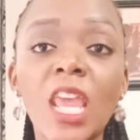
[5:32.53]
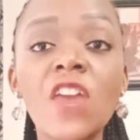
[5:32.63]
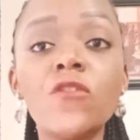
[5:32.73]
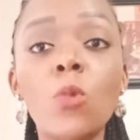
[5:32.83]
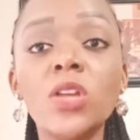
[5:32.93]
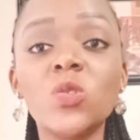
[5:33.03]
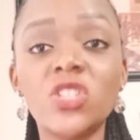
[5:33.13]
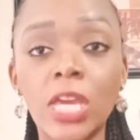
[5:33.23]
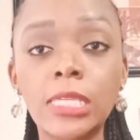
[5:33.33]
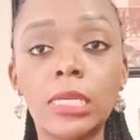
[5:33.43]
If you want to
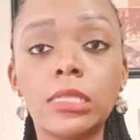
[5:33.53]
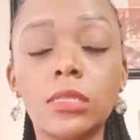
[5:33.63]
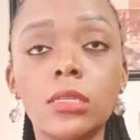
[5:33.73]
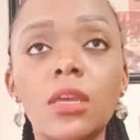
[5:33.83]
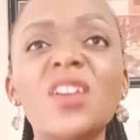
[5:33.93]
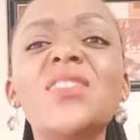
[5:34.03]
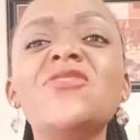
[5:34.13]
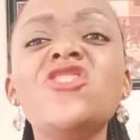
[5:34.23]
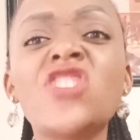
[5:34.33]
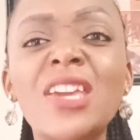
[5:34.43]
change
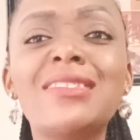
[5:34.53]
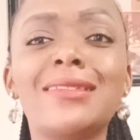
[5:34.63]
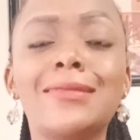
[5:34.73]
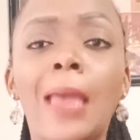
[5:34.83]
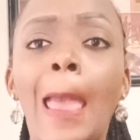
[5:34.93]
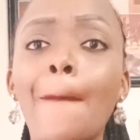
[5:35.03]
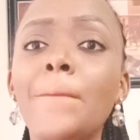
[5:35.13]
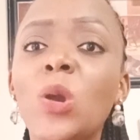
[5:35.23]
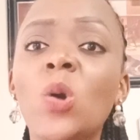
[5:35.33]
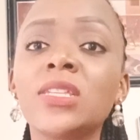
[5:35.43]
it
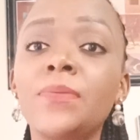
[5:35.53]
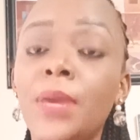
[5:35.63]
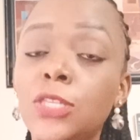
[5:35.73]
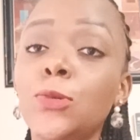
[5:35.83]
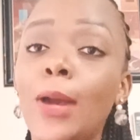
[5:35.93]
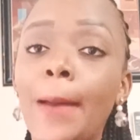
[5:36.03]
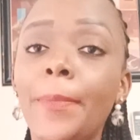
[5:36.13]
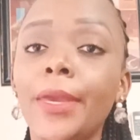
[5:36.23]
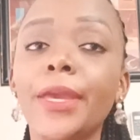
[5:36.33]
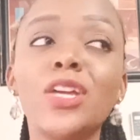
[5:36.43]
because it makes you
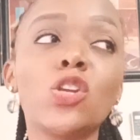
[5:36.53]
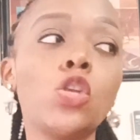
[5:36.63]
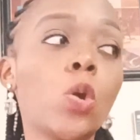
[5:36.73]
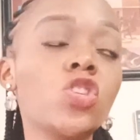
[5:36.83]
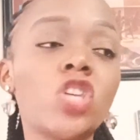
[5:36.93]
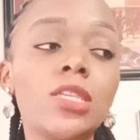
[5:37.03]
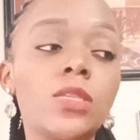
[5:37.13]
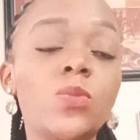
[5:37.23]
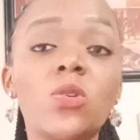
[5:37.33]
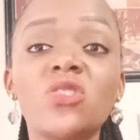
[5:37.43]
happy. Don't change
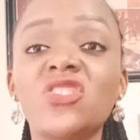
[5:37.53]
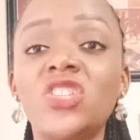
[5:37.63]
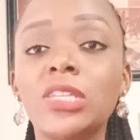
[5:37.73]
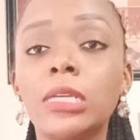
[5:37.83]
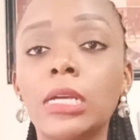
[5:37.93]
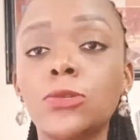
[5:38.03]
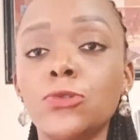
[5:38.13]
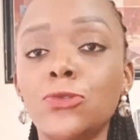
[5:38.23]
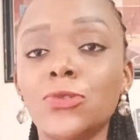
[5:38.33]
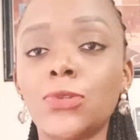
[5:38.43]
it because Jessica
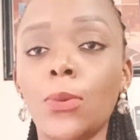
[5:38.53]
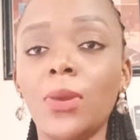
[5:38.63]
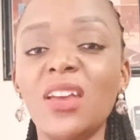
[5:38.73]
told you so.